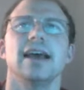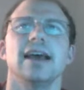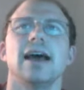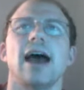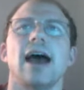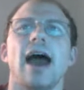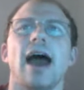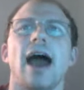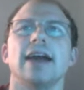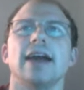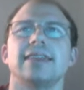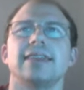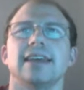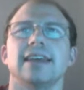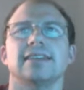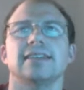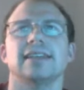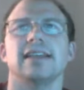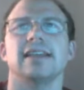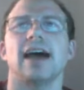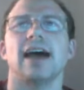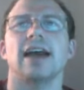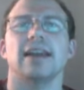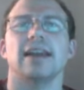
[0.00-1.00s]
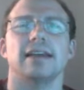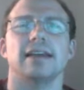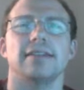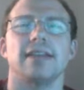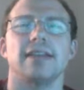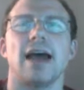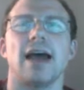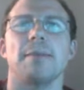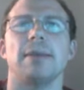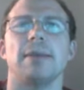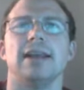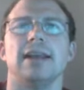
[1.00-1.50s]
I, I think it's a lot of uh,
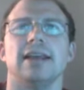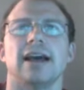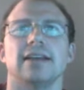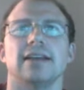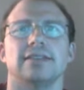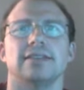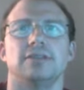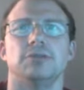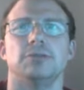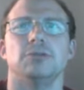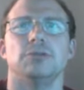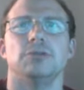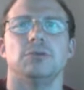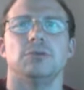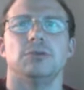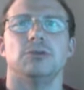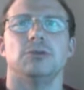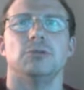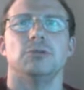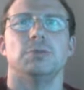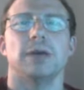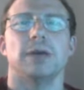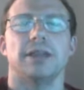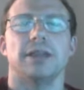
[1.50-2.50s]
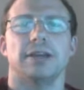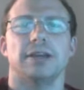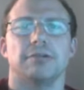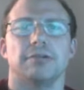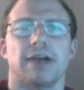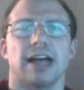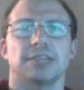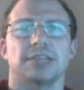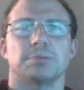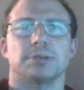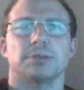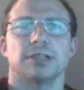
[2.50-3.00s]
not many guys do do do play the
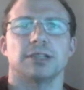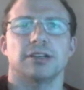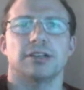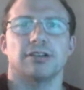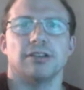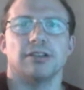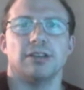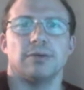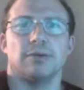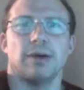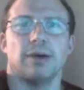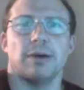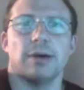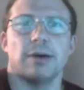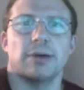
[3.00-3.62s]
grass particularly well.